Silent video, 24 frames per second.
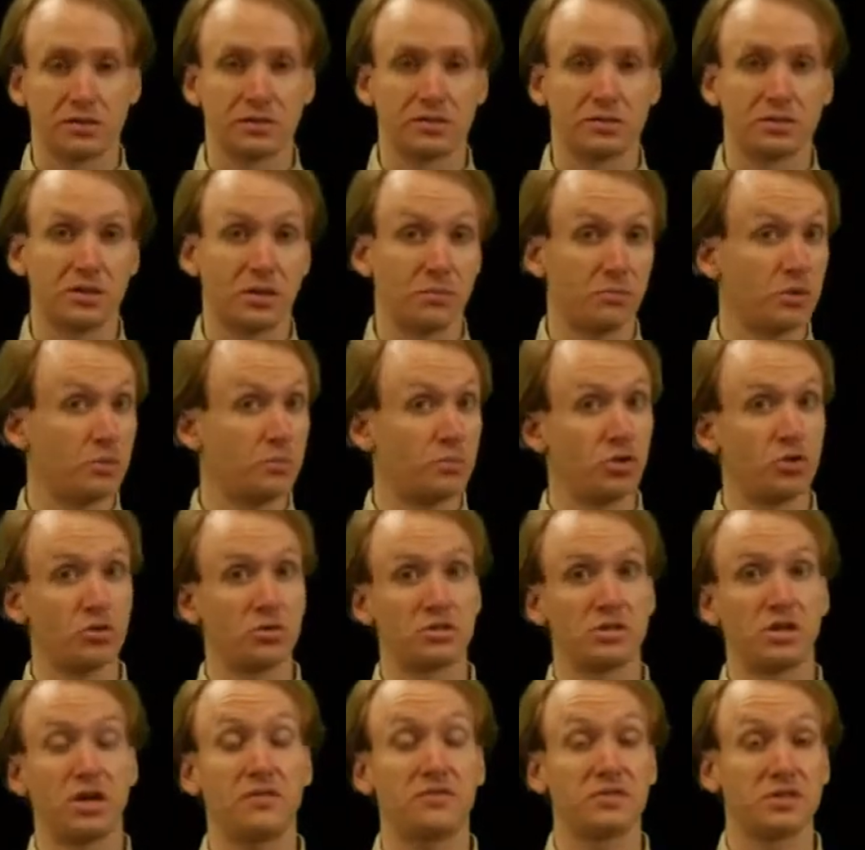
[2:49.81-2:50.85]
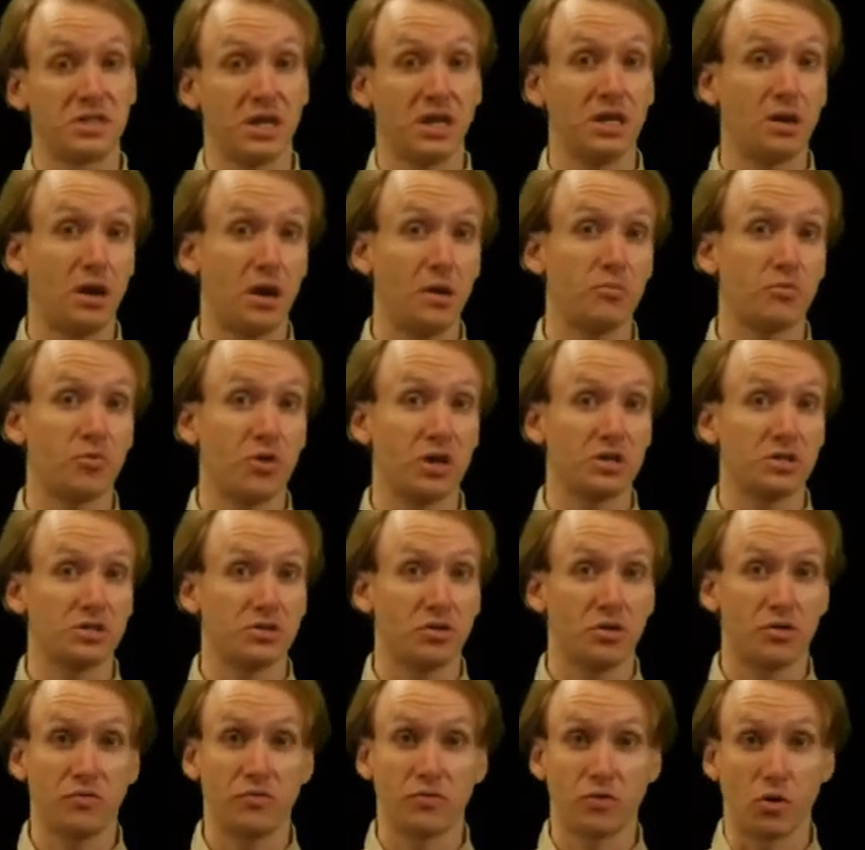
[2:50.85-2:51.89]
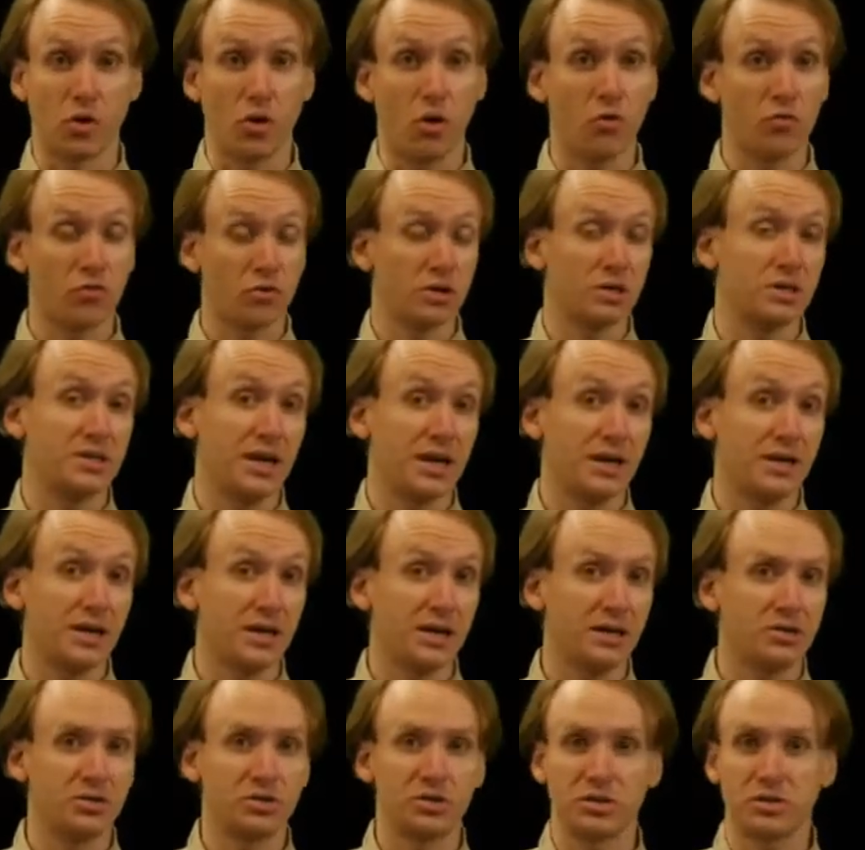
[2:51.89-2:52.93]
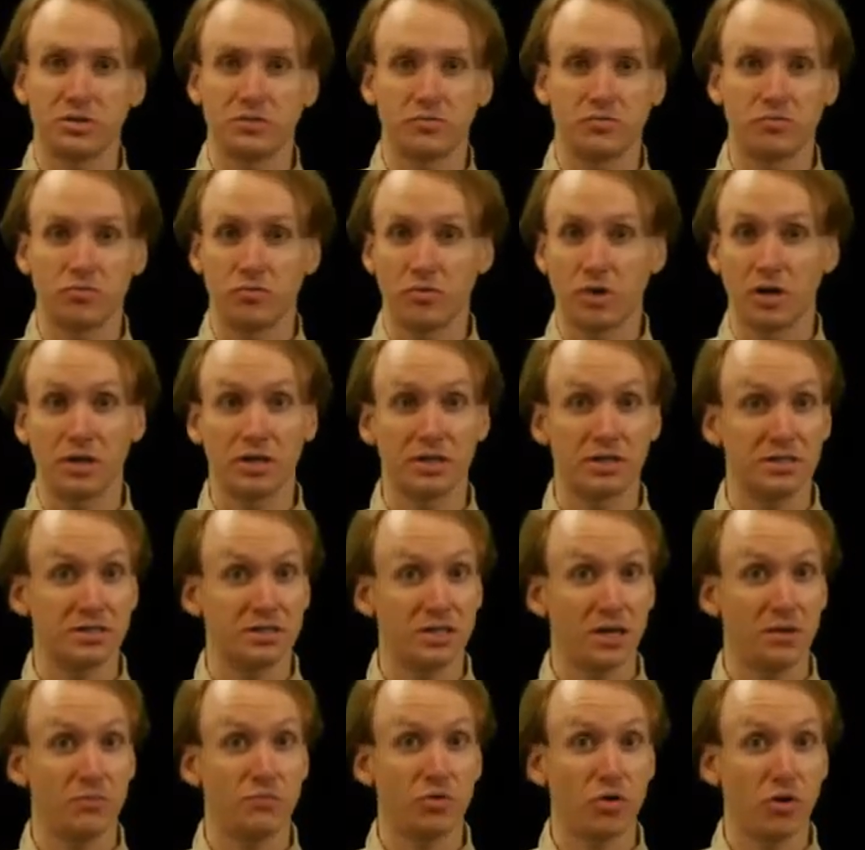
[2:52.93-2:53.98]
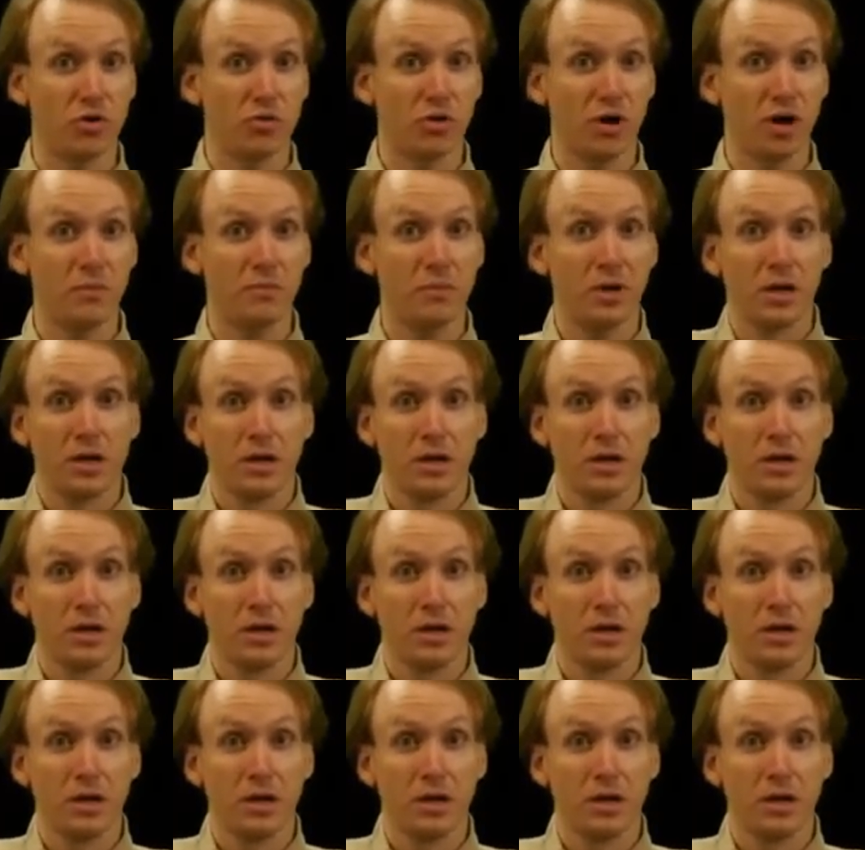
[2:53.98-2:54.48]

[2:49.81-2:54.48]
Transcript: Some computers have stayed operational for over a decade just running the same program.